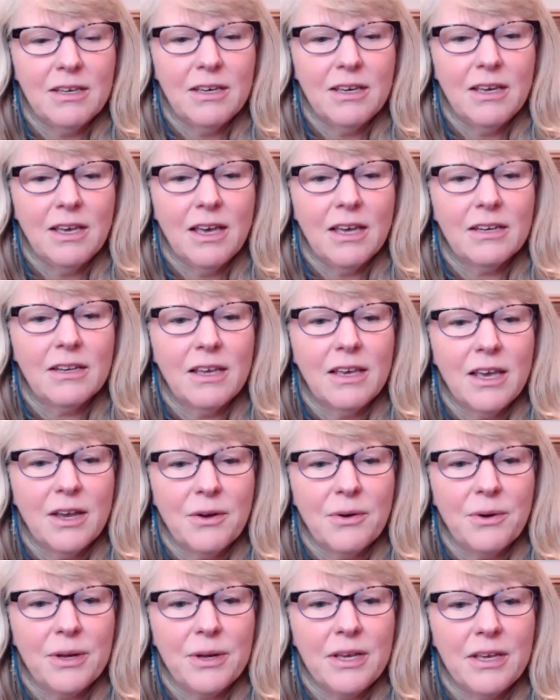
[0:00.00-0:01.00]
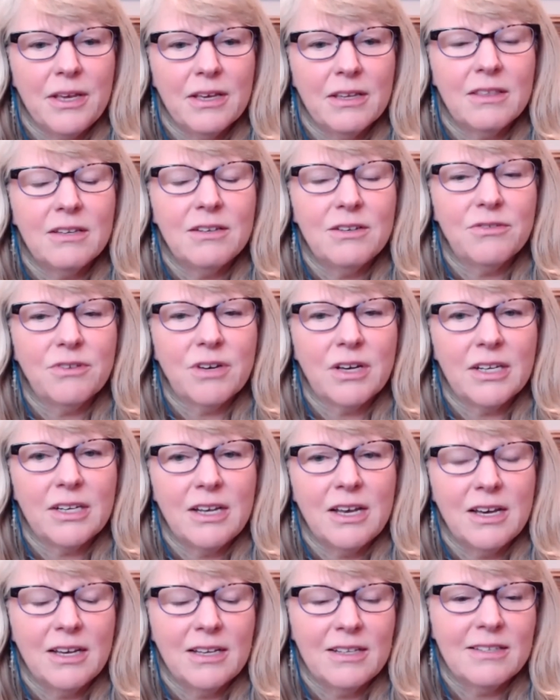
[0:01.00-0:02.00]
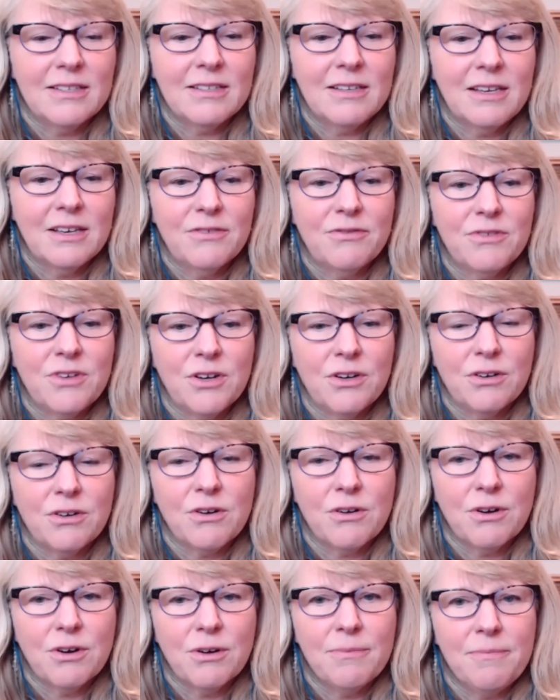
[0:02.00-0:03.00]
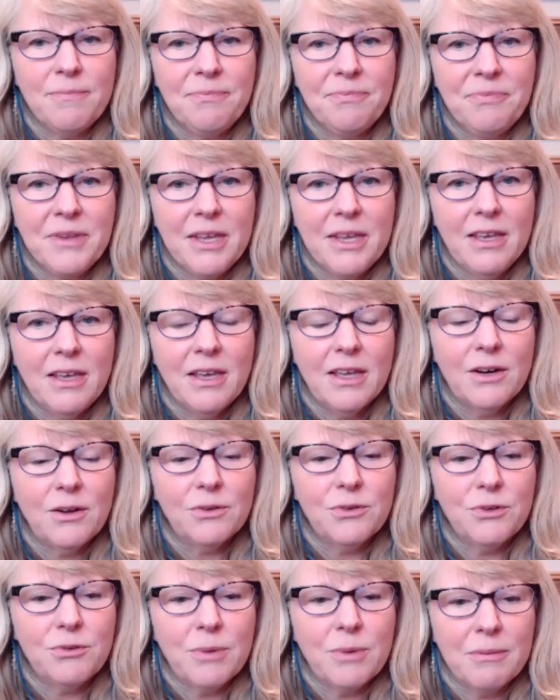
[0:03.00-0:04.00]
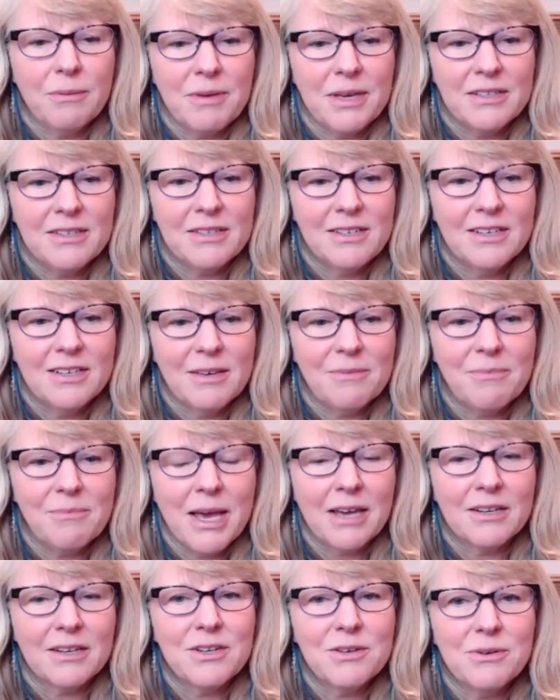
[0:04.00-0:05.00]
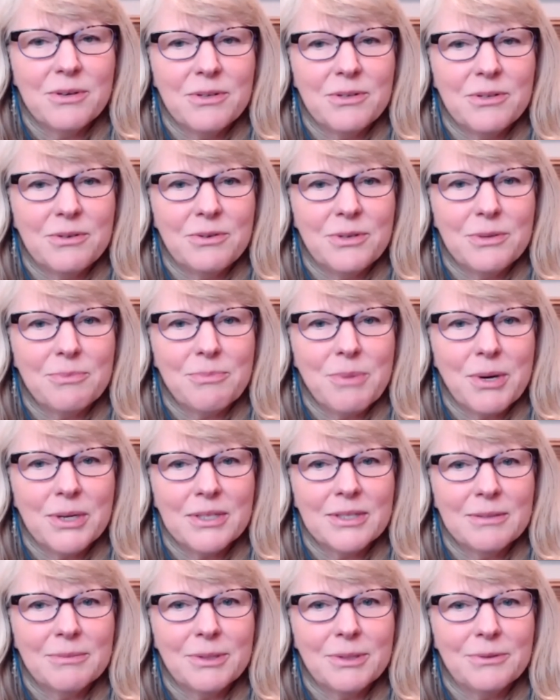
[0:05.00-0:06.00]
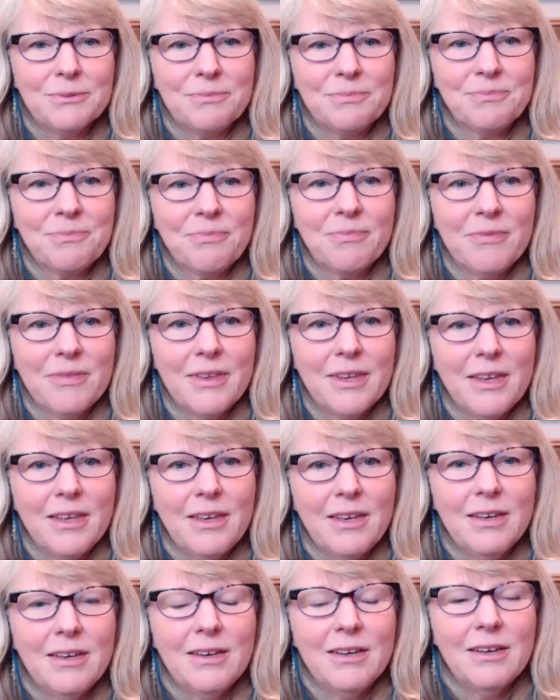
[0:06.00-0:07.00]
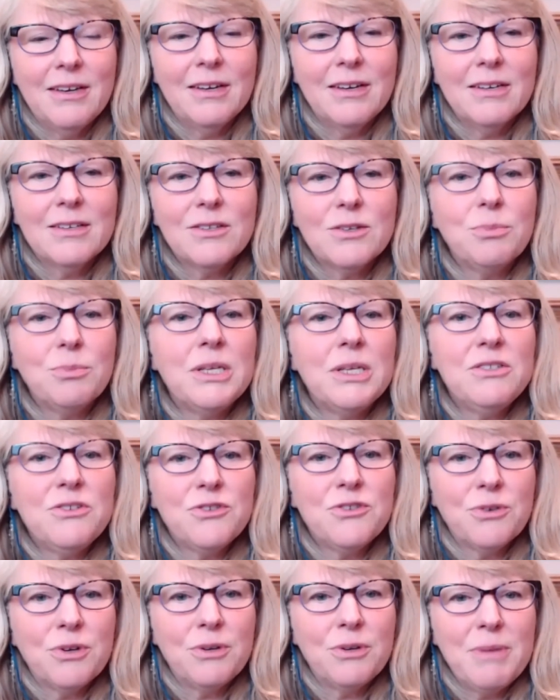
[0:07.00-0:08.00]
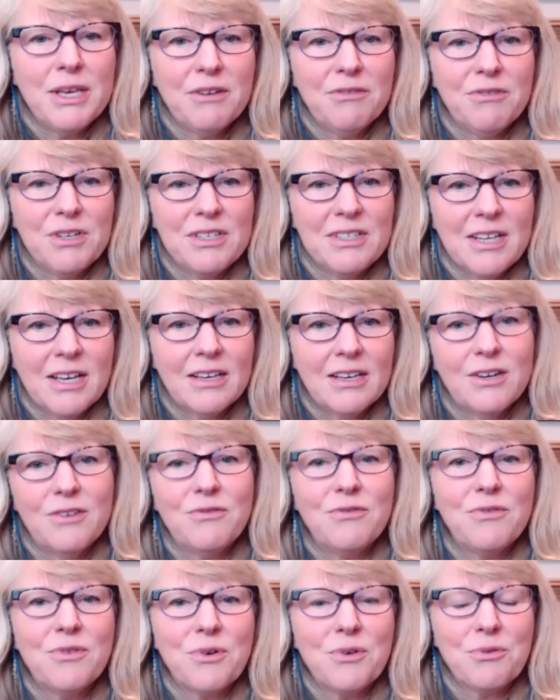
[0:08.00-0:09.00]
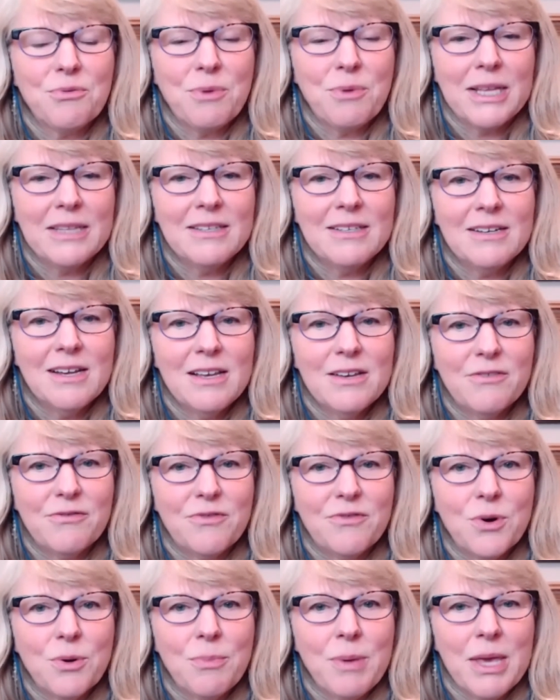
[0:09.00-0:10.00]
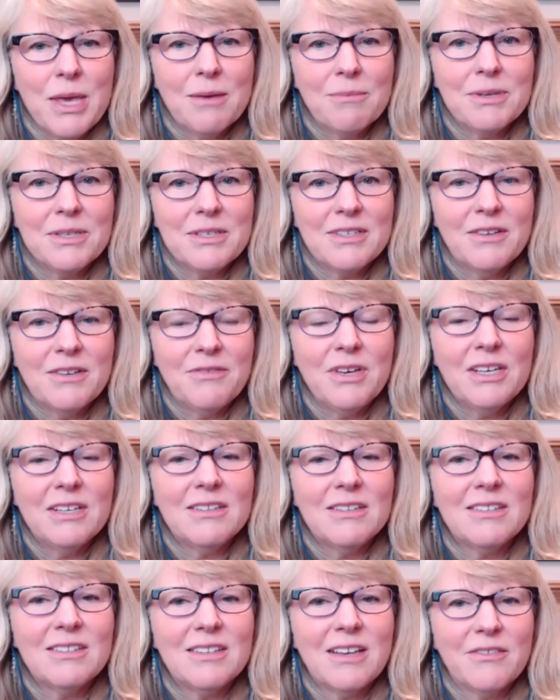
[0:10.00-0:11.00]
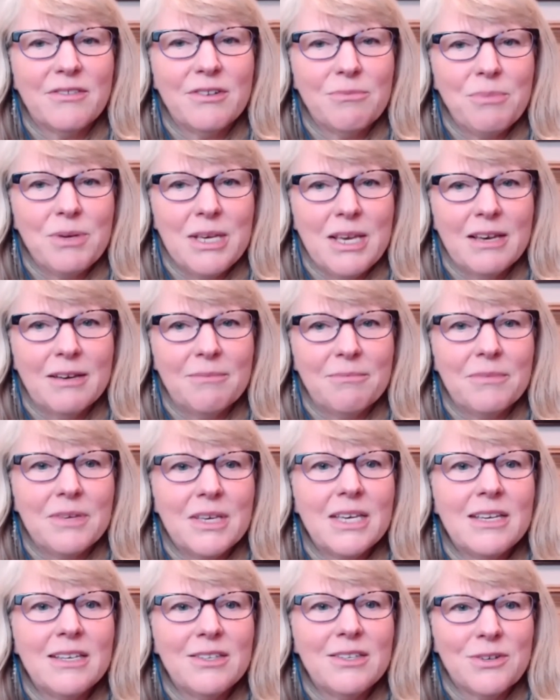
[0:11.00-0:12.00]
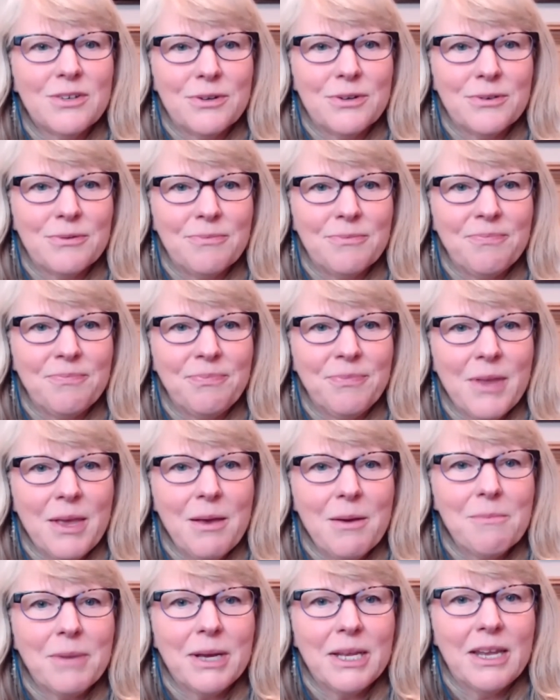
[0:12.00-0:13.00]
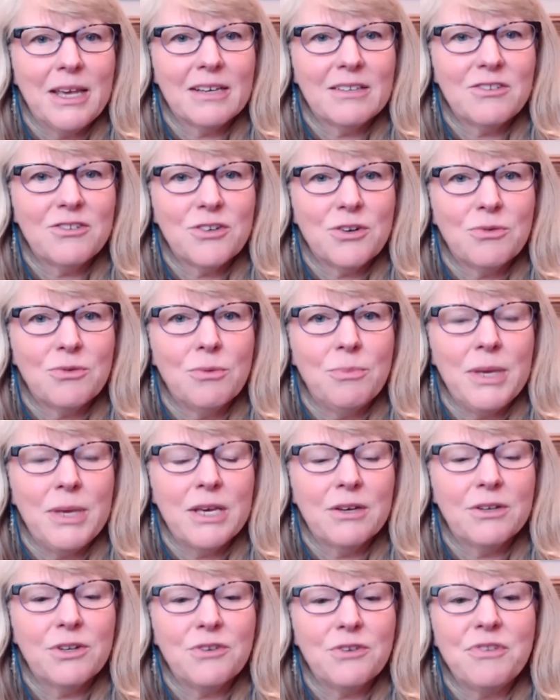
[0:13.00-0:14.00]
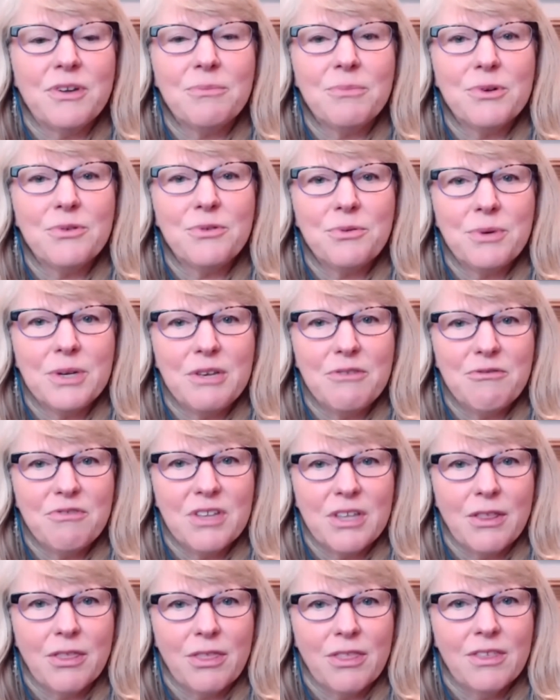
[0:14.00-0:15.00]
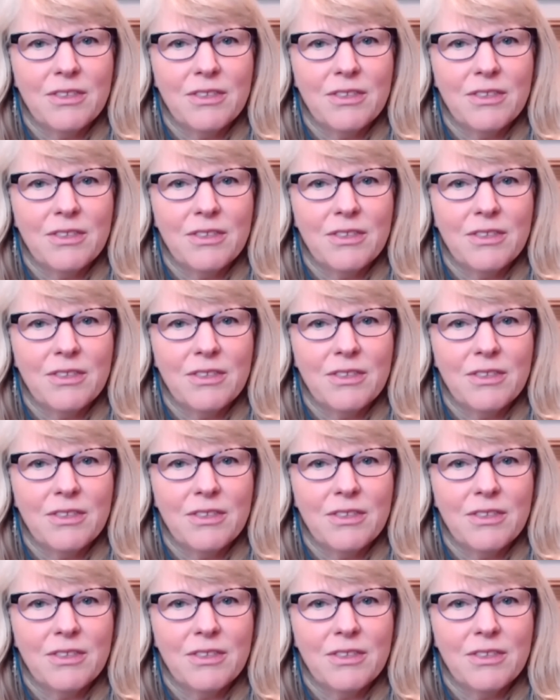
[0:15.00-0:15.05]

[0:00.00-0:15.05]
at carrie@thedivineguidancegift.com, and I'll do my best to get back to you as soon as possible. So please join me every second and fourth Wednesday at 4 p.m. Pacific and 7 p.m. Eastern. My next show will be on November 25th.